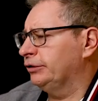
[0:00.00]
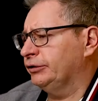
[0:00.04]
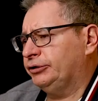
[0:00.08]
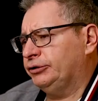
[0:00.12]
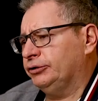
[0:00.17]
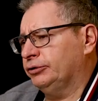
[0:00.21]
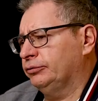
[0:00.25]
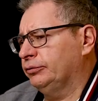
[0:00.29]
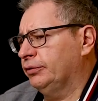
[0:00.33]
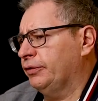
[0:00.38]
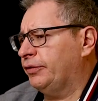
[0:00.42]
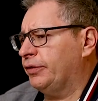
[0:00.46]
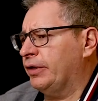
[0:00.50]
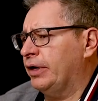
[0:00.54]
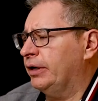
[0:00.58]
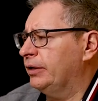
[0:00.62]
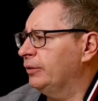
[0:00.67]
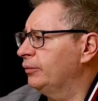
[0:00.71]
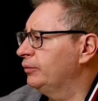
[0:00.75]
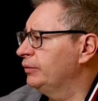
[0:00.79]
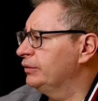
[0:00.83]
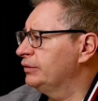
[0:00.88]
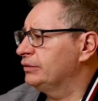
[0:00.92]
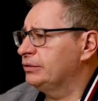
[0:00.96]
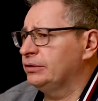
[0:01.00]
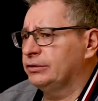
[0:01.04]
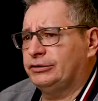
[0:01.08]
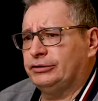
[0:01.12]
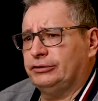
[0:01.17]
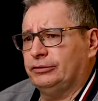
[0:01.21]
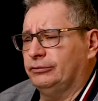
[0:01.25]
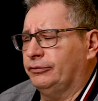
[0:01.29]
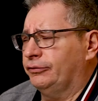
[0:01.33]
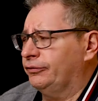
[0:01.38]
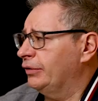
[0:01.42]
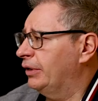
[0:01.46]
The children thought it was
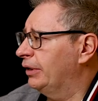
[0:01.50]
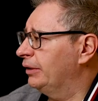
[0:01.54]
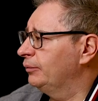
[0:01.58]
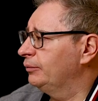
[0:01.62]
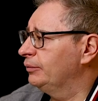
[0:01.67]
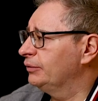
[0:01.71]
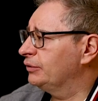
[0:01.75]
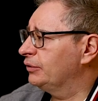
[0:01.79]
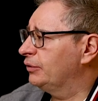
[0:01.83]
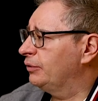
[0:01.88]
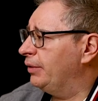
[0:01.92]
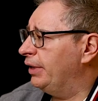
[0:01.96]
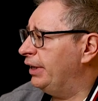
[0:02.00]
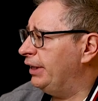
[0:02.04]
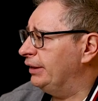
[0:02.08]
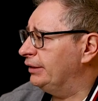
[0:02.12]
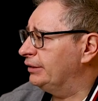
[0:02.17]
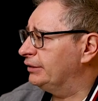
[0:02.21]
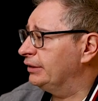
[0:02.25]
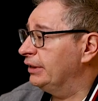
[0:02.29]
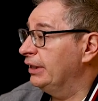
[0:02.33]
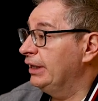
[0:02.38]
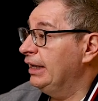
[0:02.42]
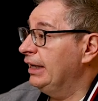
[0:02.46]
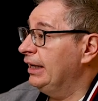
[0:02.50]
great.